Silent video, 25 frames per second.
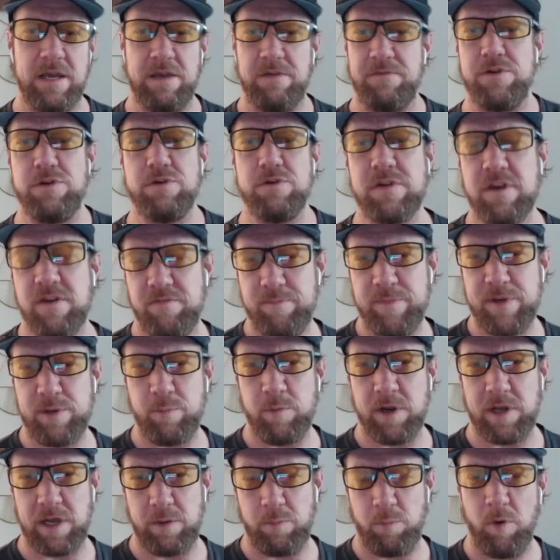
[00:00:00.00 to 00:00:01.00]
if you give
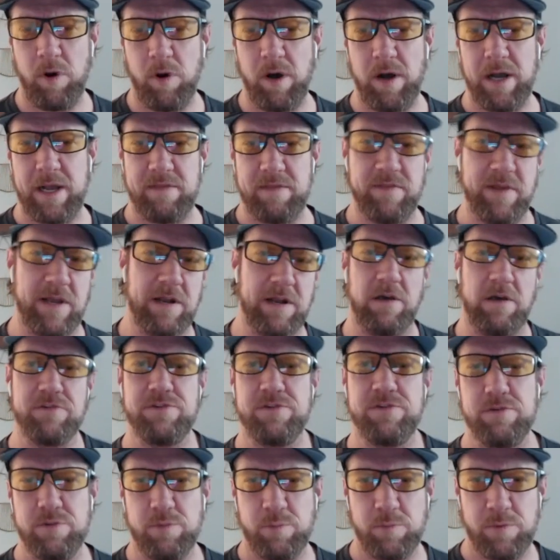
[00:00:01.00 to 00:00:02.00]
me what I want, then
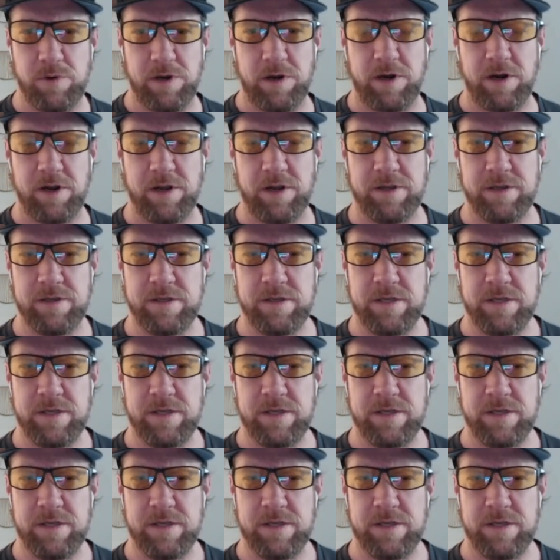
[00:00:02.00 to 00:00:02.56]
I'll do the work.